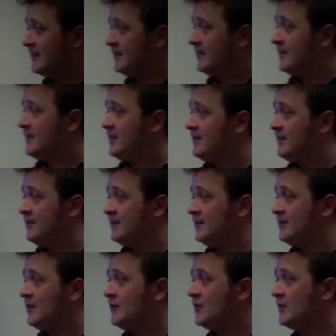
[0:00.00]
this is
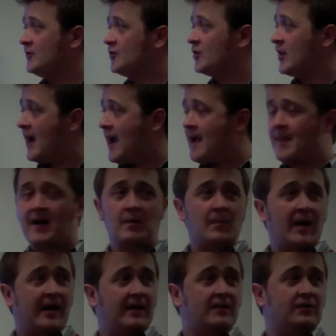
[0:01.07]
so you can share that
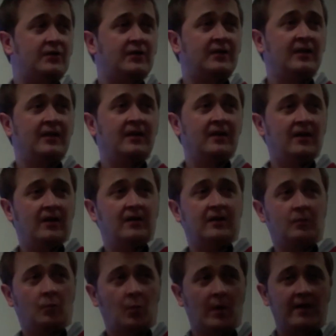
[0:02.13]
page
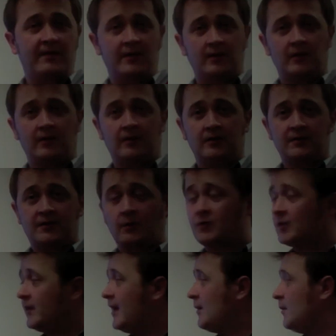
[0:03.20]
with your
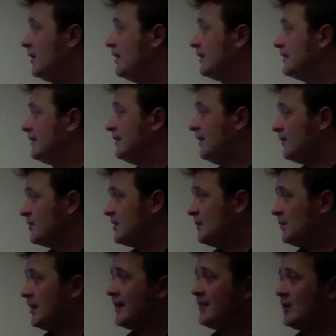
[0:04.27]
social network, obviously
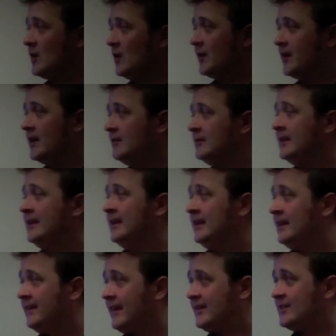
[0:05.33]
play the audio.
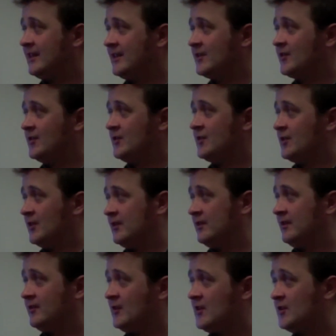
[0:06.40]
This links through to
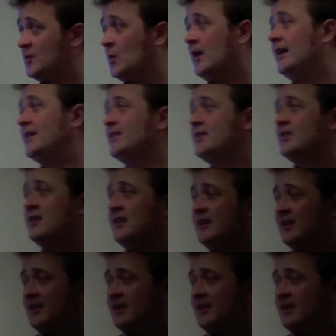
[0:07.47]
Chris Duarte's